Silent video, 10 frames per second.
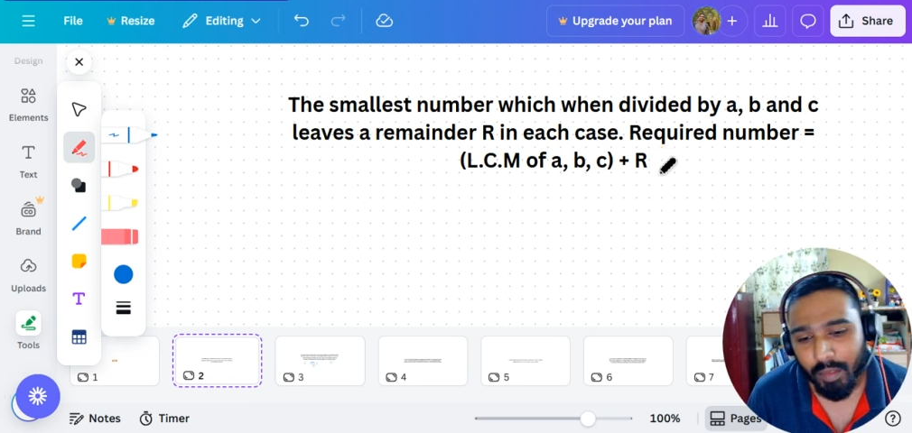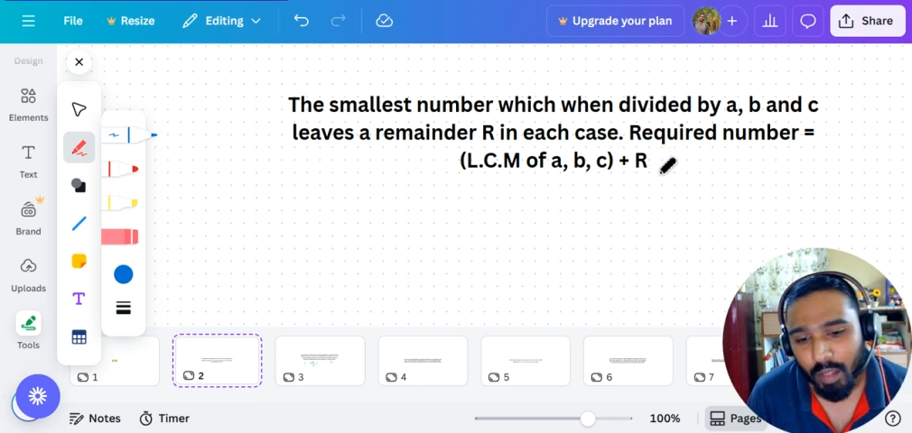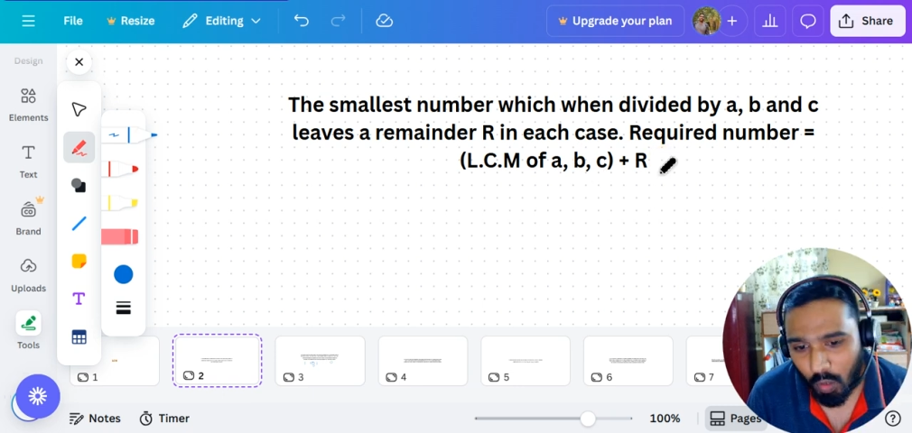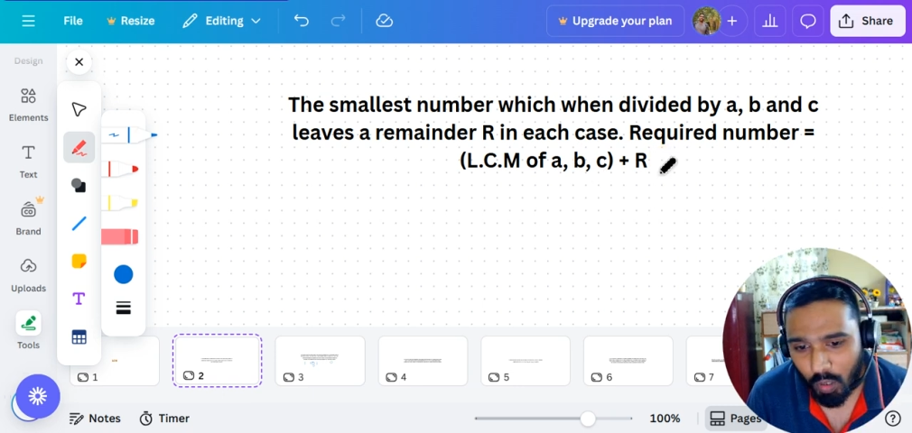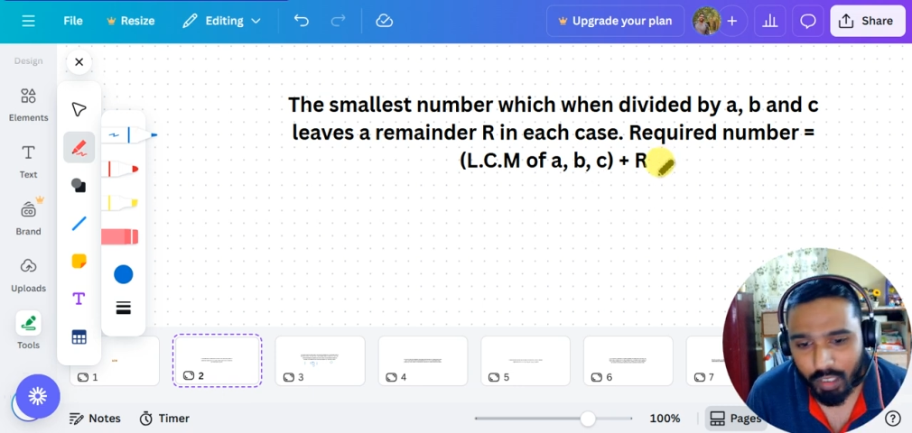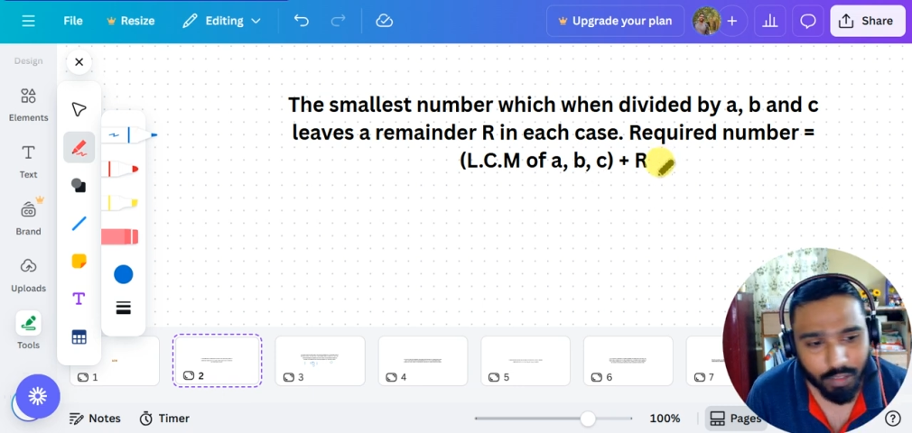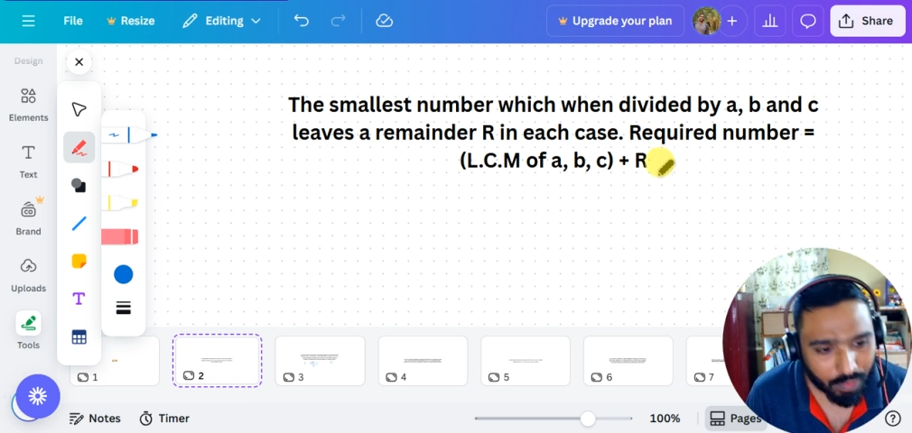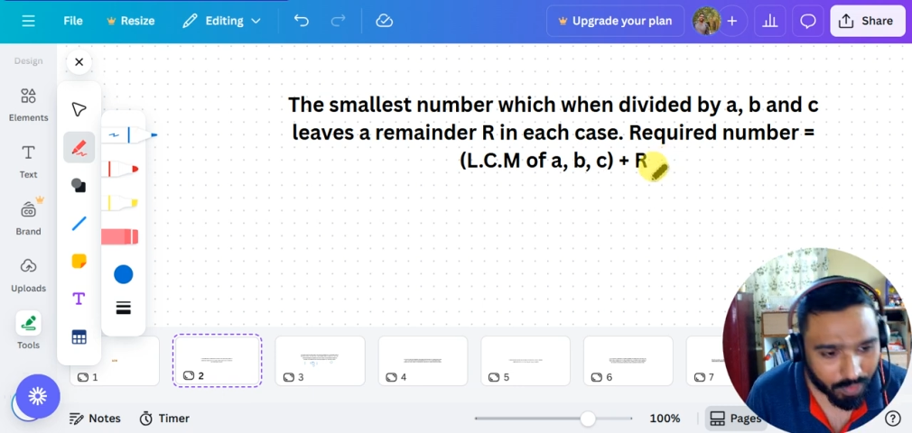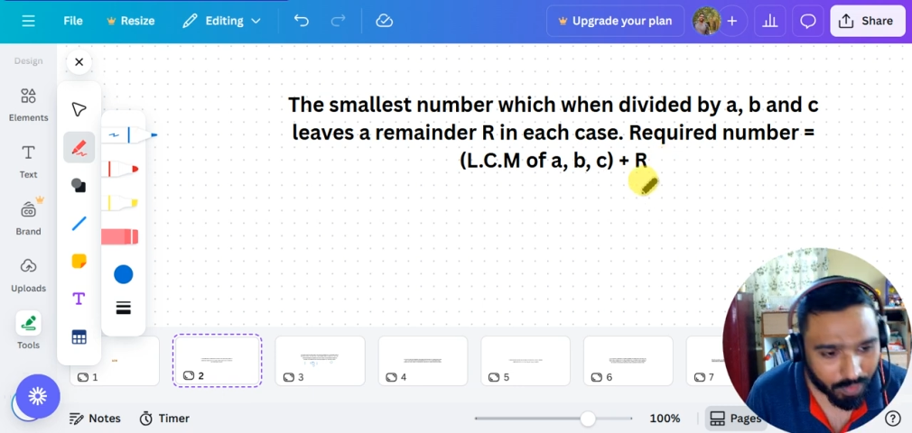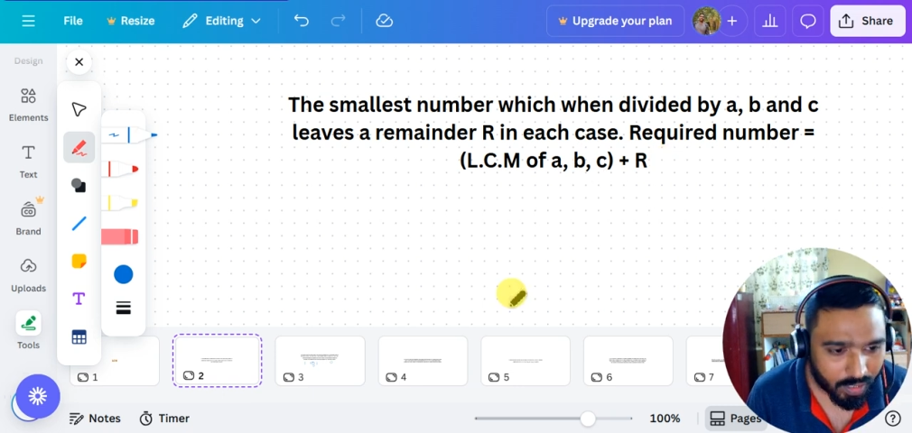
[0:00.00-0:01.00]
Logic we
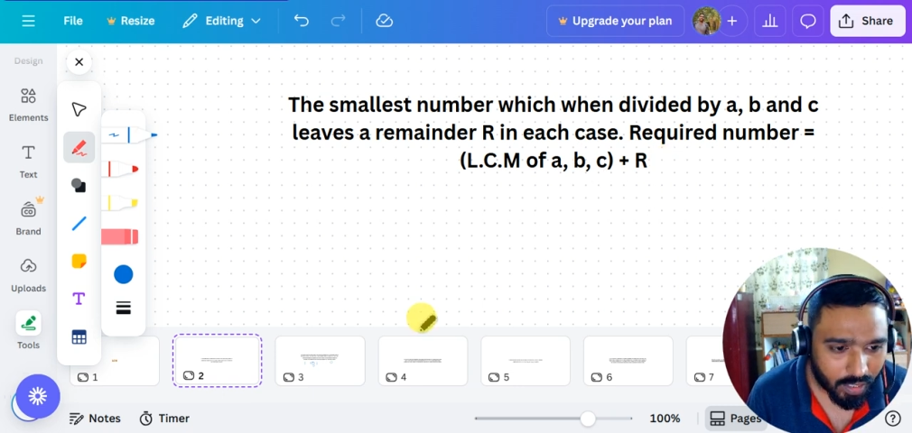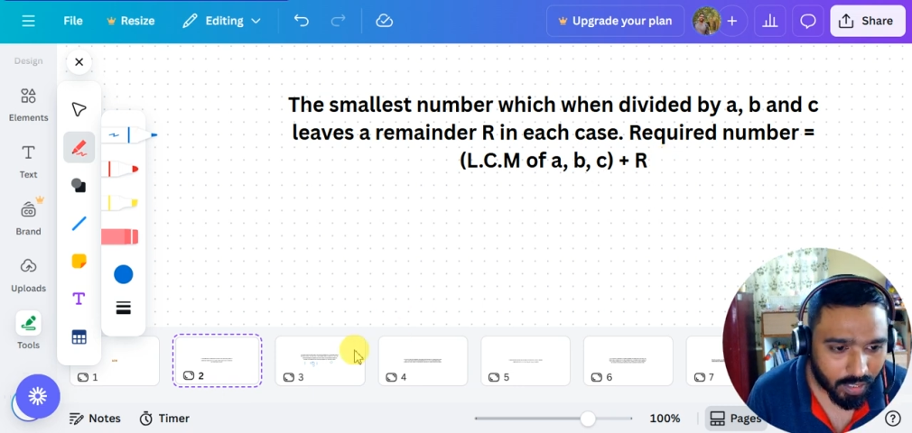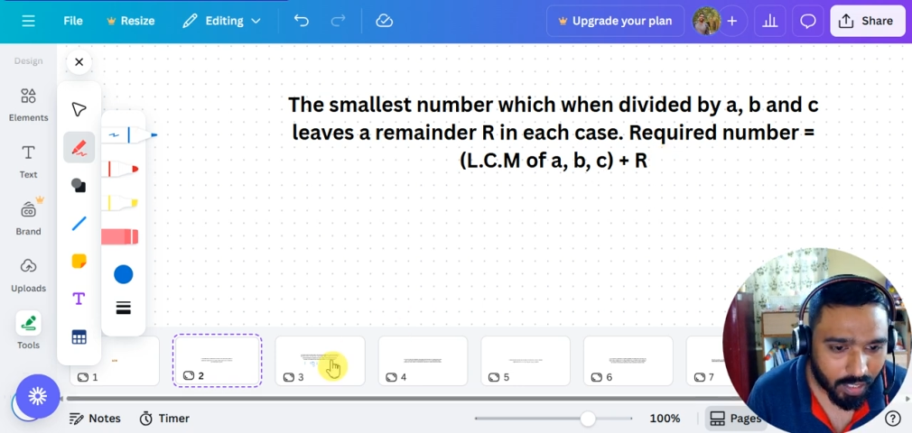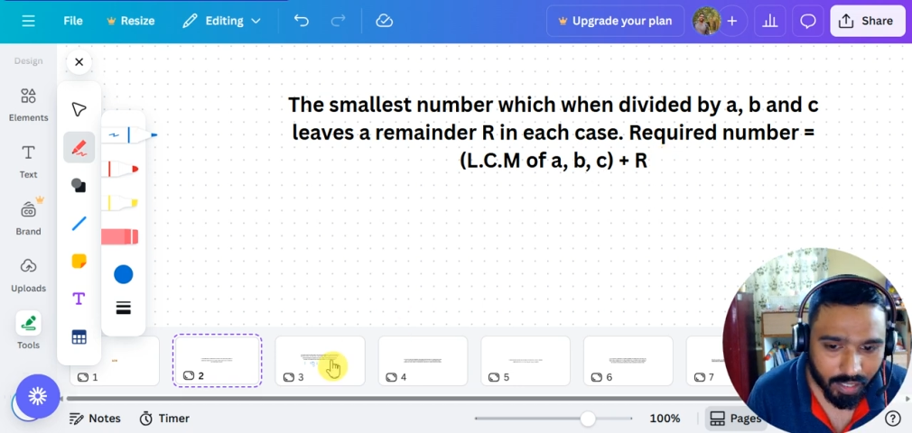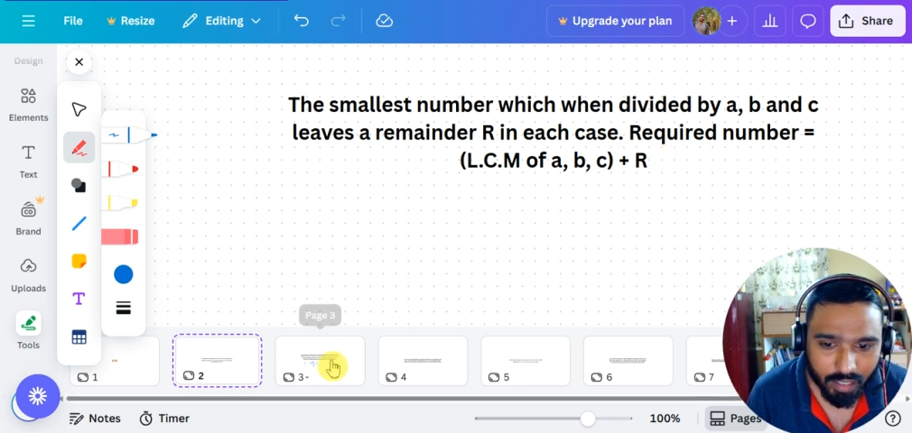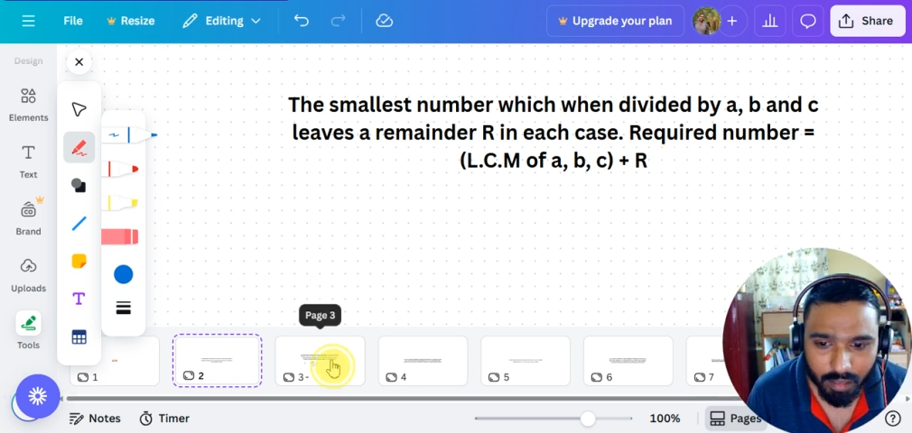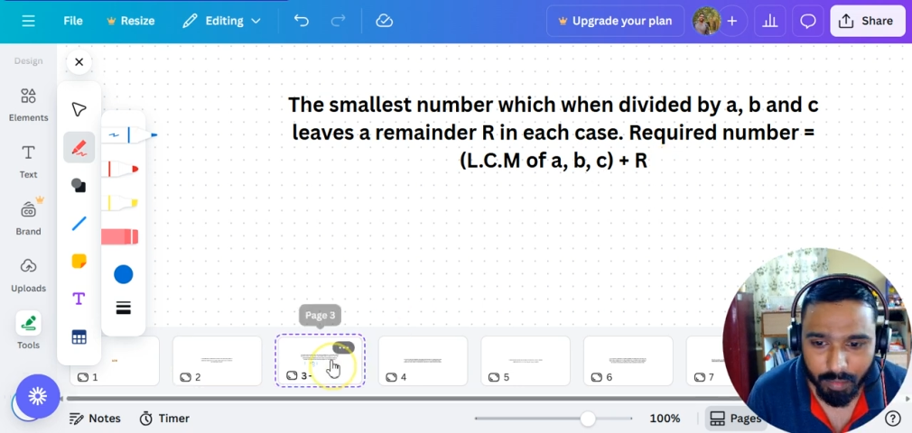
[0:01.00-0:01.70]
will see that later,